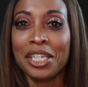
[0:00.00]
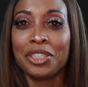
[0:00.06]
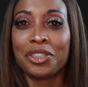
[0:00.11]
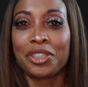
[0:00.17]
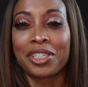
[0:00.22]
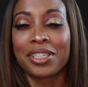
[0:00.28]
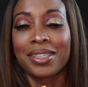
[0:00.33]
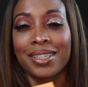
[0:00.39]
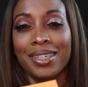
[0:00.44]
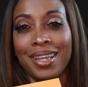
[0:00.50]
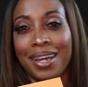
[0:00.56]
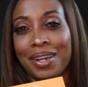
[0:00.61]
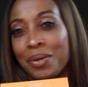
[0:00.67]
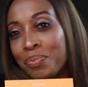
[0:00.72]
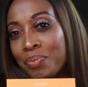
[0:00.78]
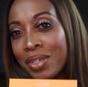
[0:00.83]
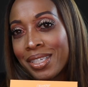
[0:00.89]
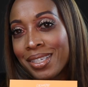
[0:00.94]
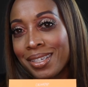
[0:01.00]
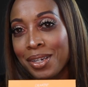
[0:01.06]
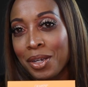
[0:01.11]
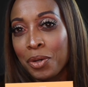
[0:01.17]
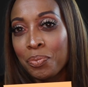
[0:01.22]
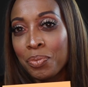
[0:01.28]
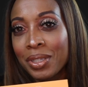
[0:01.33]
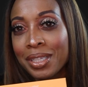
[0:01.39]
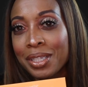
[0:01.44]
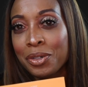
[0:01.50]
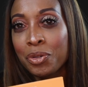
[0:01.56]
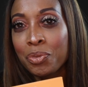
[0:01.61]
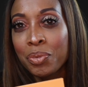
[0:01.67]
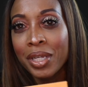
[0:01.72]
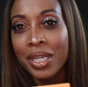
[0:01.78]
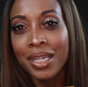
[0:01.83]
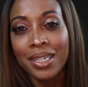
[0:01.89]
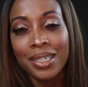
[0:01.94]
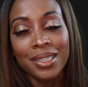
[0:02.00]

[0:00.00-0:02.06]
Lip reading: just to kind of mix it up a little bit,